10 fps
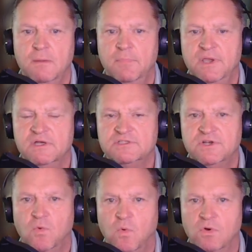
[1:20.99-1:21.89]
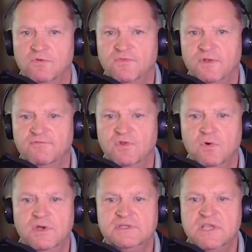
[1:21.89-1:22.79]
Because in a world full of
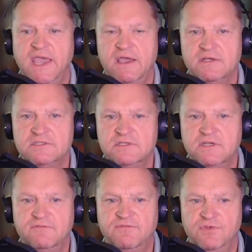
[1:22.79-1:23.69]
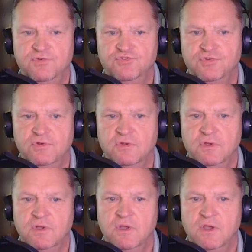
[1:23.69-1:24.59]
noise, chaos, and confusion,
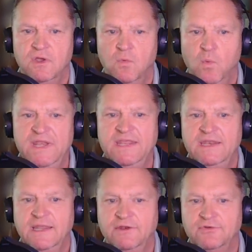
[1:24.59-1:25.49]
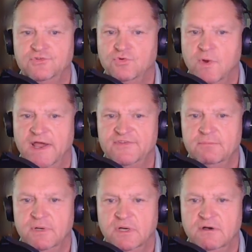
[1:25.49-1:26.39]
we need leaders who rise
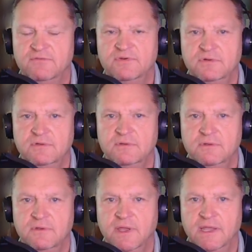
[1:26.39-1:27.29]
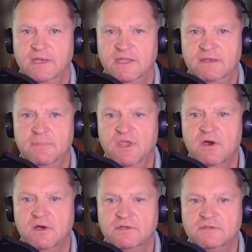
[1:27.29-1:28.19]
above and lead
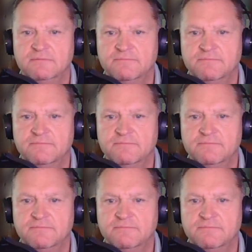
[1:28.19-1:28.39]
beyond.